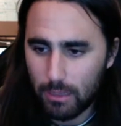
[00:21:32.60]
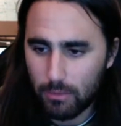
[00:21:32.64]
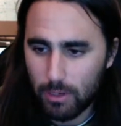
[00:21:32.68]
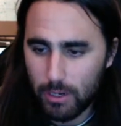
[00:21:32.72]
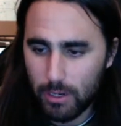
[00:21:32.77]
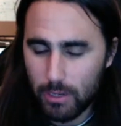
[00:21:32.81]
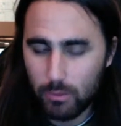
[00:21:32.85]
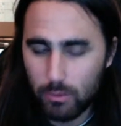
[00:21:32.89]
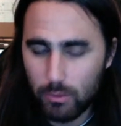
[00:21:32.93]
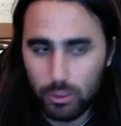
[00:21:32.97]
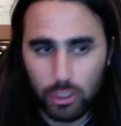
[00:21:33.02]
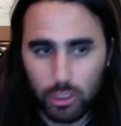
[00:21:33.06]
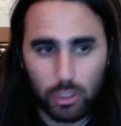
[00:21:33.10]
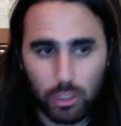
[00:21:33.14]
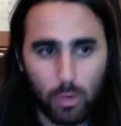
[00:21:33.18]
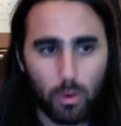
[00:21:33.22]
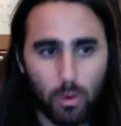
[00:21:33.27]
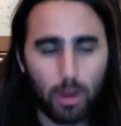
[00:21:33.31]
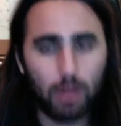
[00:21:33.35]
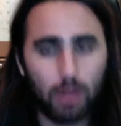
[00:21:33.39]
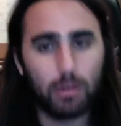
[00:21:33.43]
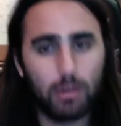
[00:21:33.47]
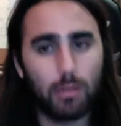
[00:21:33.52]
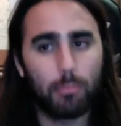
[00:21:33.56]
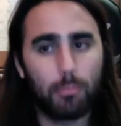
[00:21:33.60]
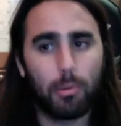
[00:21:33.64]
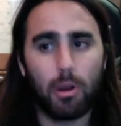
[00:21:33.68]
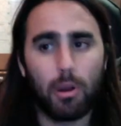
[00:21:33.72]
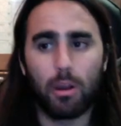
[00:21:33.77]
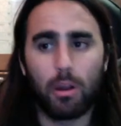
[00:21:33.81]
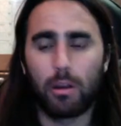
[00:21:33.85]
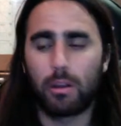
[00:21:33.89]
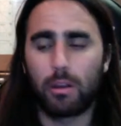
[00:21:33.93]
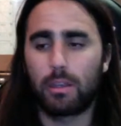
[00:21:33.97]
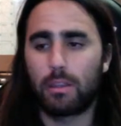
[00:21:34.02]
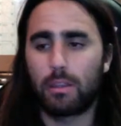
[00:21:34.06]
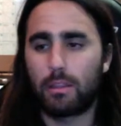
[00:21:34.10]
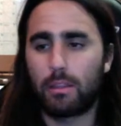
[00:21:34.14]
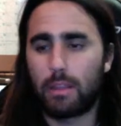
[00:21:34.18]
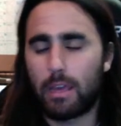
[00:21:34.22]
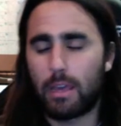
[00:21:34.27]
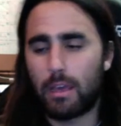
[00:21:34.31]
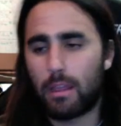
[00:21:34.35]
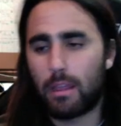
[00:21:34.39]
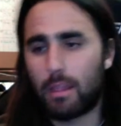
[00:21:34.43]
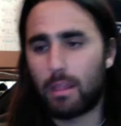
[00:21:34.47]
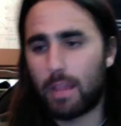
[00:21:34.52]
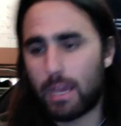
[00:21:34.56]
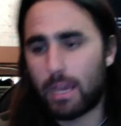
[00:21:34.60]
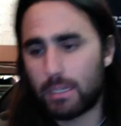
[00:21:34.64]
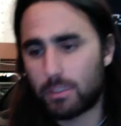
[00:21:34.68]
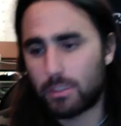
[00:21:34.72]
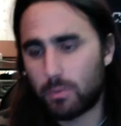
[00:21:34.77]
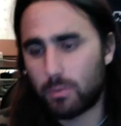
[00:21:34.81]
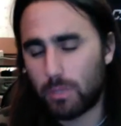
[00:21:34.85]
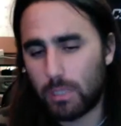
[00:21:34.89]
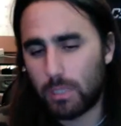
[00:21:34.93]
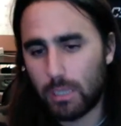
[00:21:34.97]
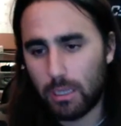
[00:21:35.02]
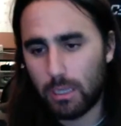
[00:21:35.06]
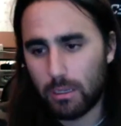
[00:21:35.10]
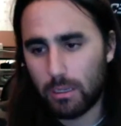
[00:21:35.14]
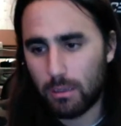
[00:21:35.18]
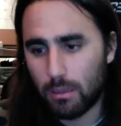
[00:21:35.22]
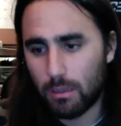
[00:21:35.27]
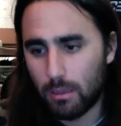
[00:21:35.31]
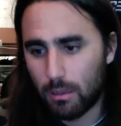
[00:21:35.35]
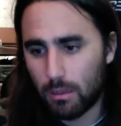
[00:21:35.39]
It was so hard to park that last weekend.